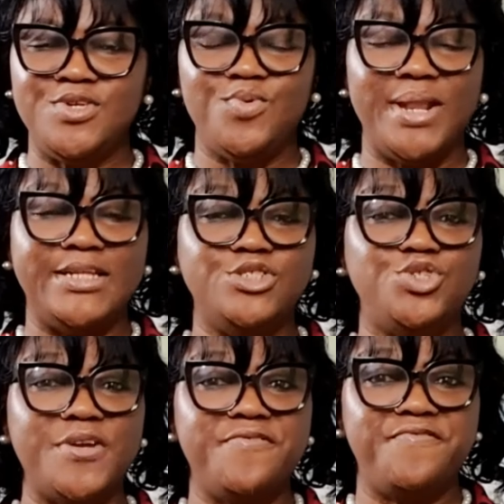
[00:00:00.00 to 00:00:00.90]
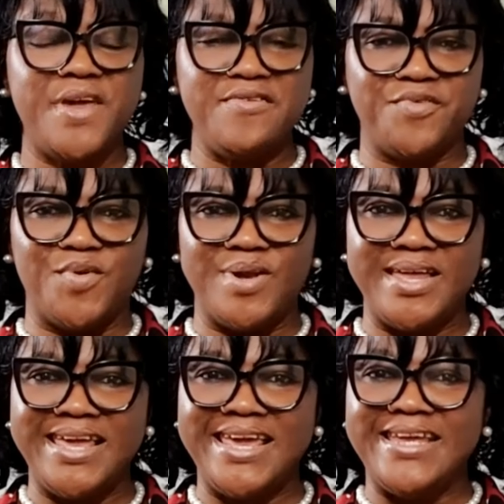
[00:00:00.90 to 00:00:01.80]
You will enjoy favor
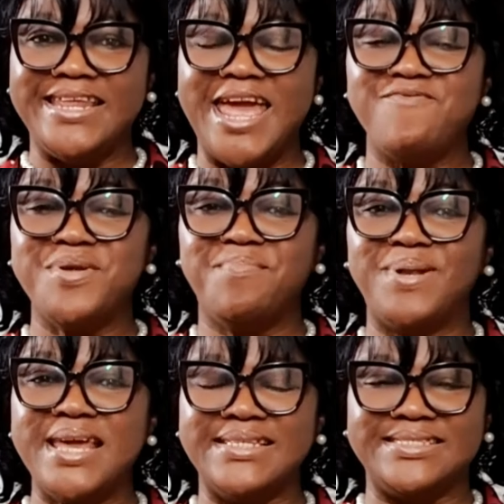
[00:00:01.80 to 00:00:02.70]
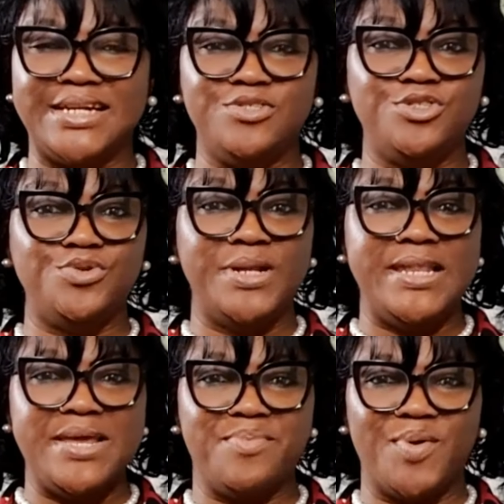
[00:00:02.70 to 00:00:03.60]
in every place that you should
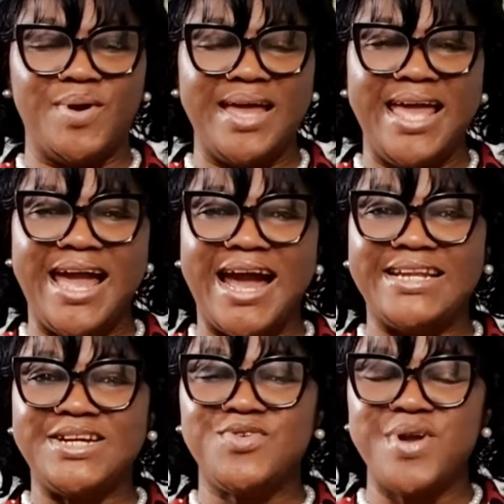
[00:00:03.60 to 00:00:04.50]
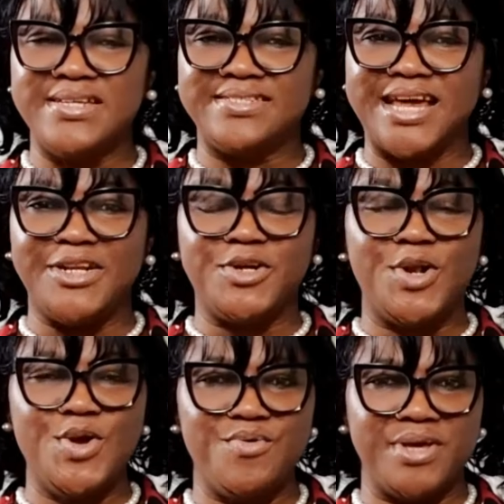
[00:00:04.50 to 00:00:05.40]
labor, and grace and
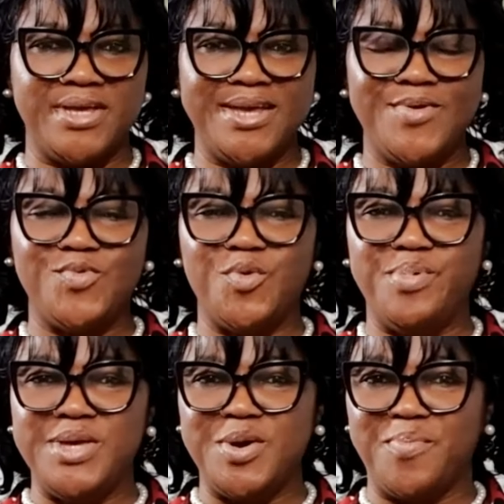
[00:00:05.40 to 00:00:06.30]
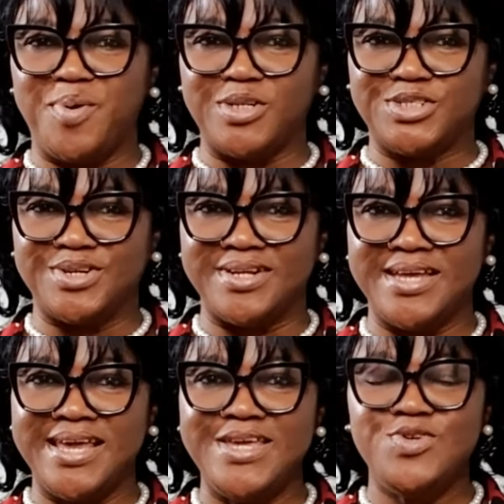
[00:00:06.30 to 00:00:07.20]
glory will be your portion.
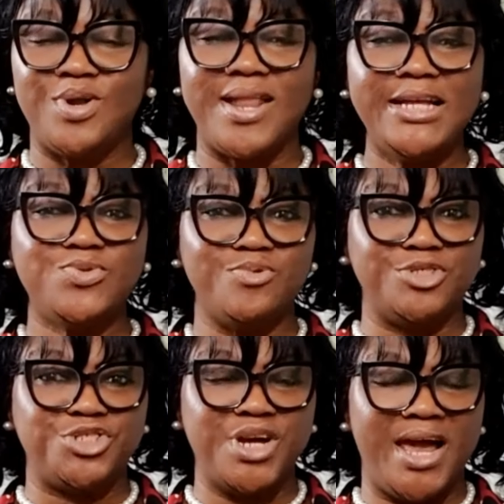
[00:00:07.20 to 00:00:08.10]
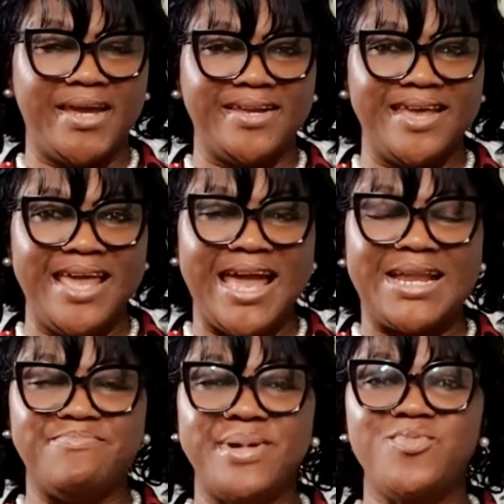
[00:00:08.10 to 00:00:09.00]
Your light will shine,
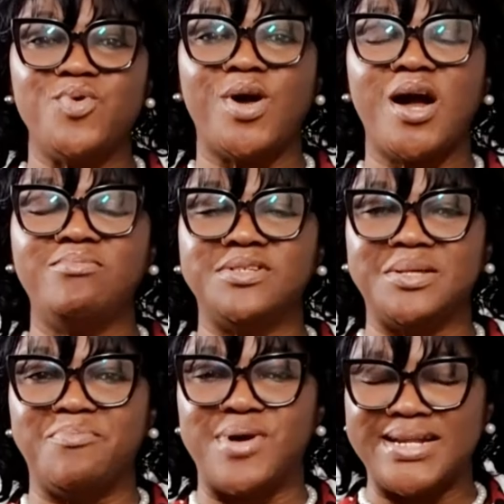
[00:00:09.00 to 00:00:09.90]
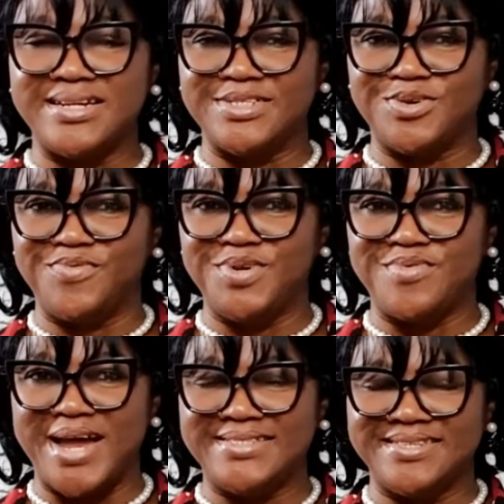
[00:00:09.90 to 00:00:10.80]
and men will come to the brightness of
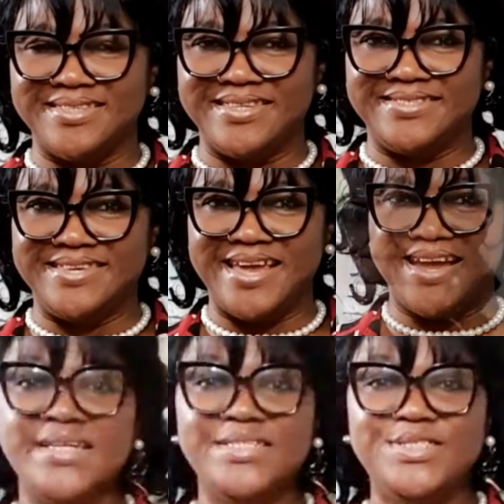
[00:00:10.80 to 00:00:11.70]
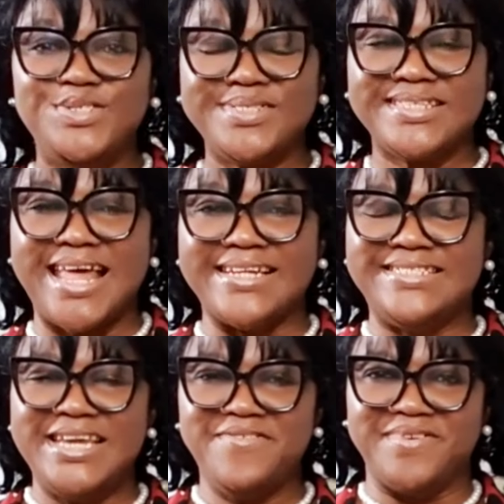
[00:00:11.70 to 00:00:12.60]
your rising this year. Just
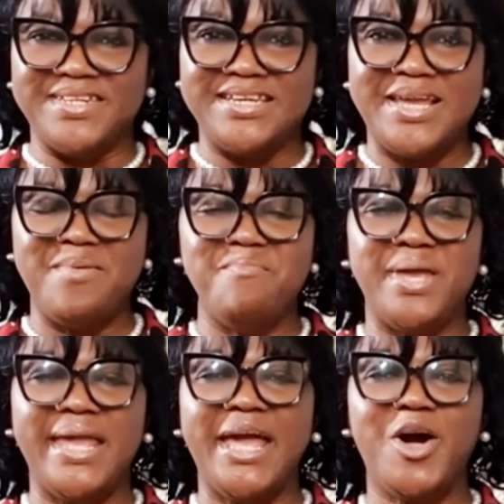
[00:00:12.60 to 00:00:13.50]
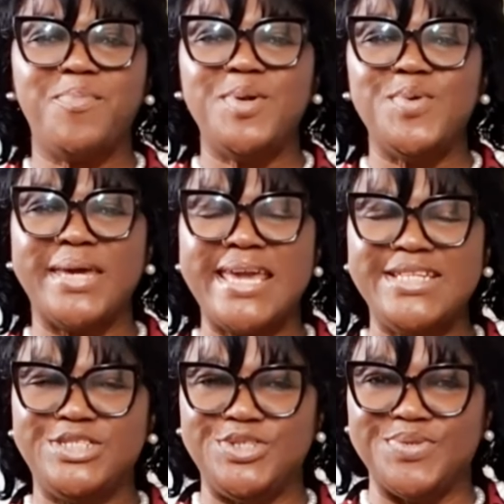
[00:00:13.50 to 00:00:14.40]
like David, may help
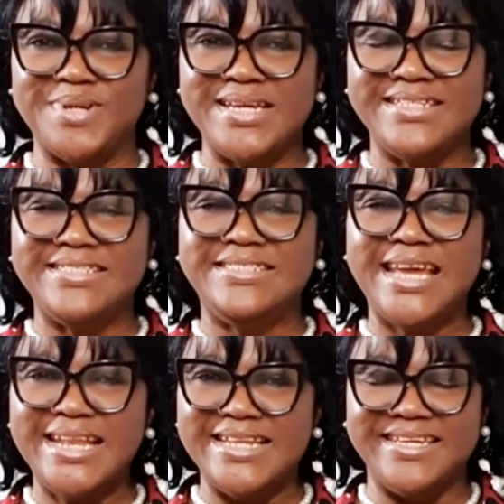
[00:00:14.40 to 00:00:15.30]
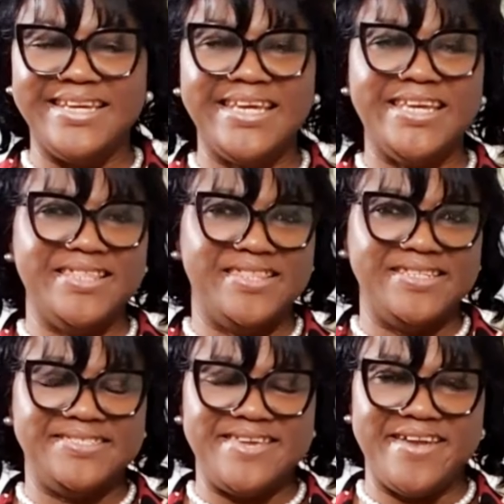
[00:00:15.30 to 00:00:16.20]
locate you daily in
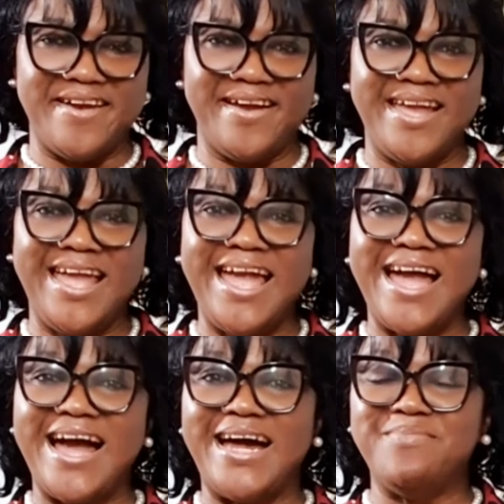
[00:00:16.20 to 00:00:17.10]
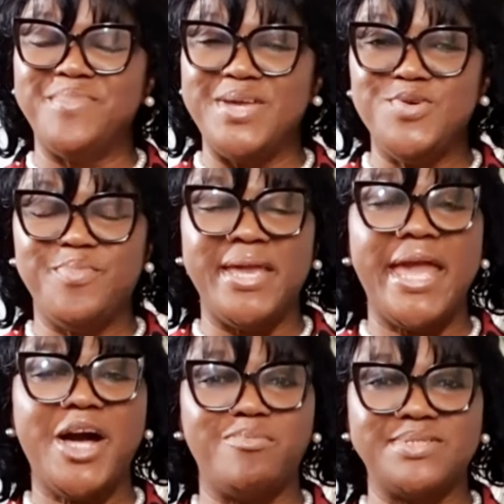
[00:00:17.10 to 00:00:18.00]
this year, and may you be
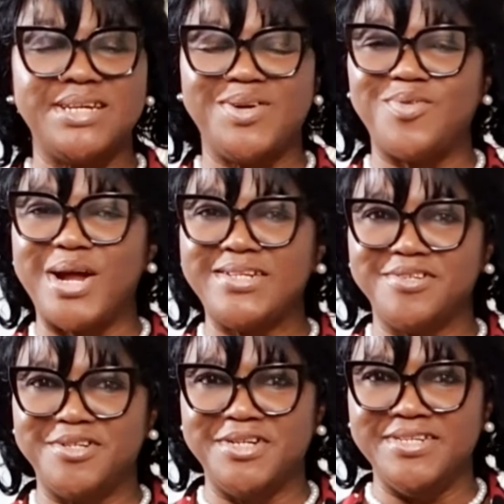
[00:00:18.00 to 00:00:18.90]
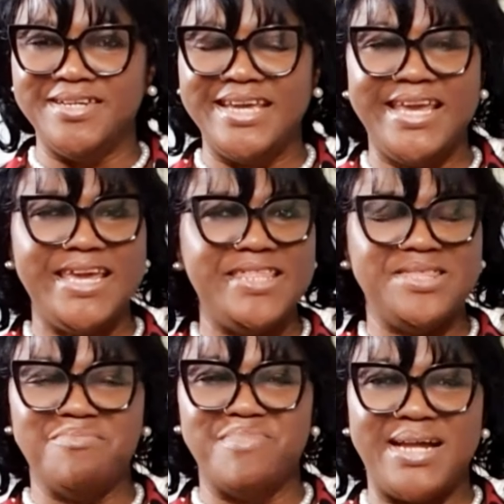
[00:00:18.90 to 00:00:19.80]
helped right early
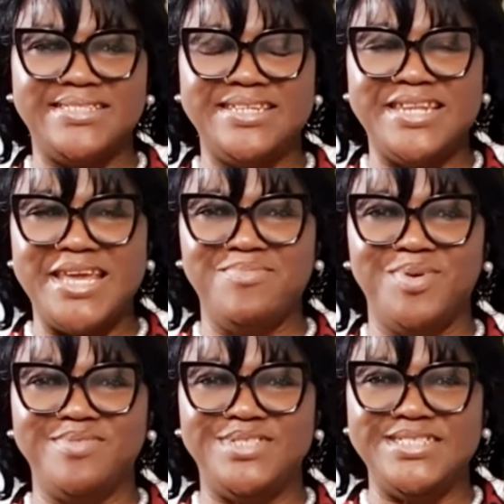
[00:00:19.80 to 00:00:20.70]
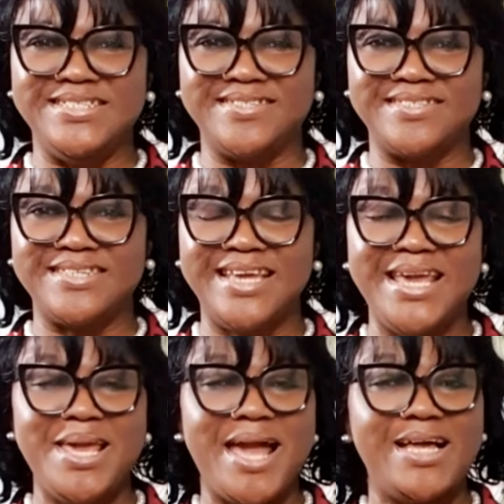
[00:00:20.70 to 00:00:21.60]
in the mighty name of Jesus.
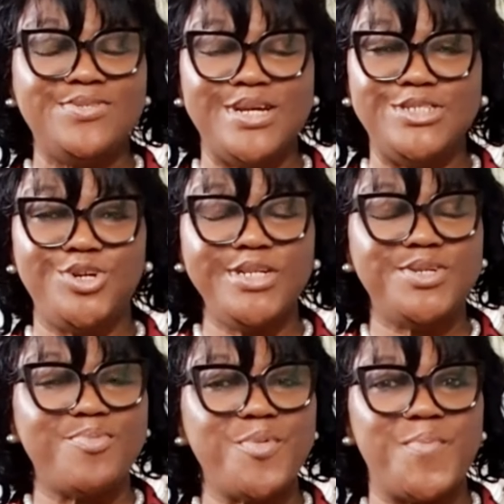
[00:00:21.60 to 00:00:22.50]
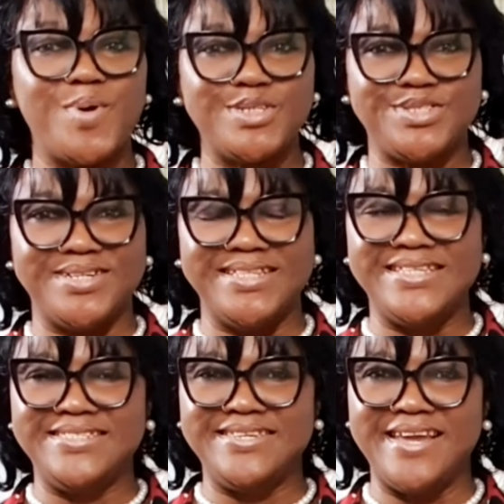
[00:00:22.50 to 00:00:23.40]
As you enjoy double portion in
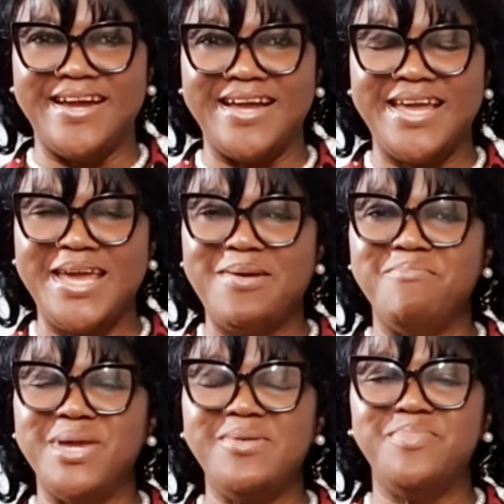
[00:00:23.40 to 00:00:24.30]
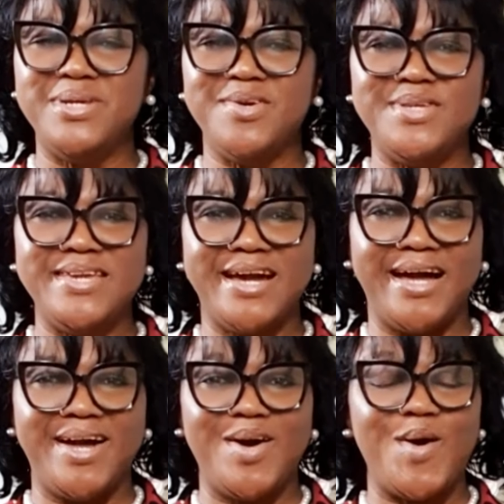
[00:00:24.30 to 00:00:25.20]
this year, may it be a
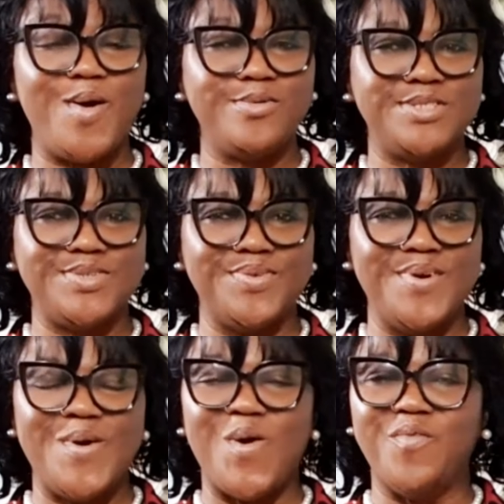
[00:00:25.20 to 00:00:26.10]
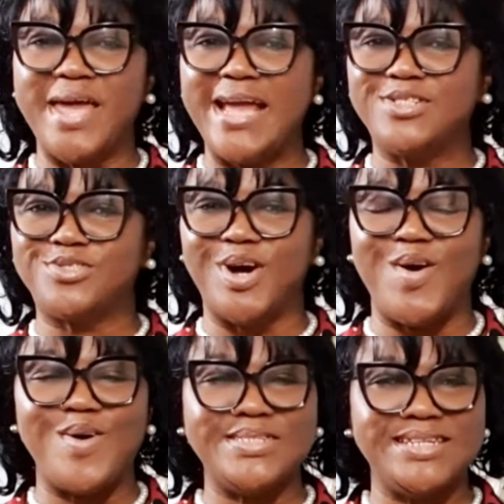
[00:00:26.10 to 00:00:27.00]
year also of
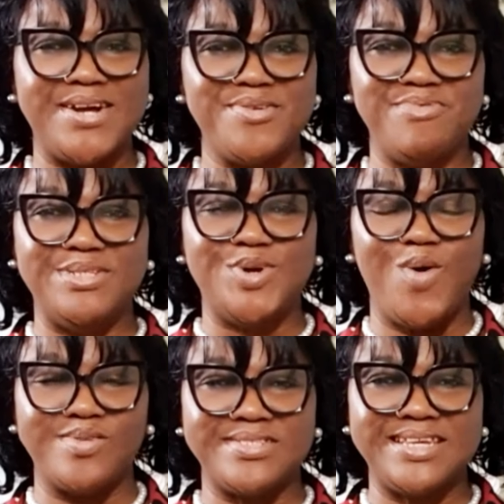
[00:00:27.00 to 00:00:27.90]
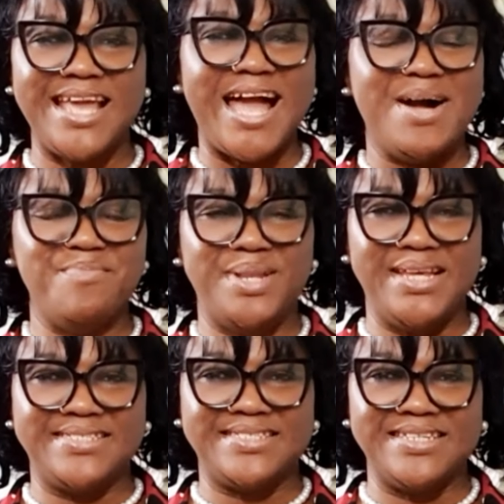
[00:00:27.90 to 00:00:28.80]
extraordinary results and
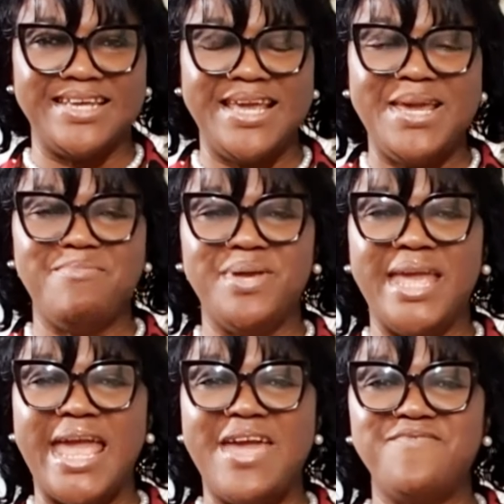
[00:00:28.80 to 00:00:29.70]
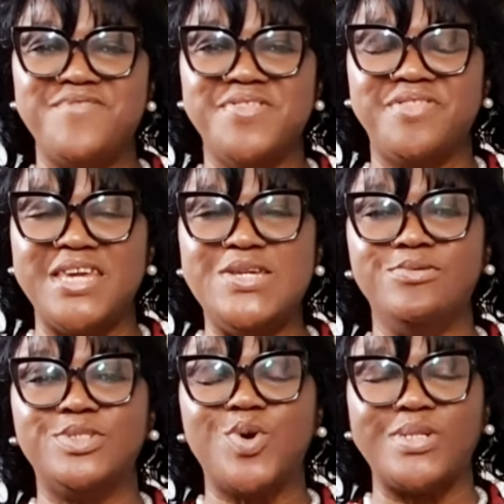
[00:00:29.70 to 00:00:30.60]
blessed. May everything
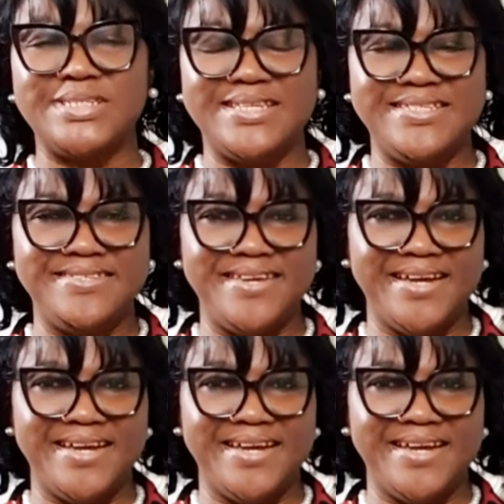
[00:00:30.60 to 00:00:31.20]
you touch this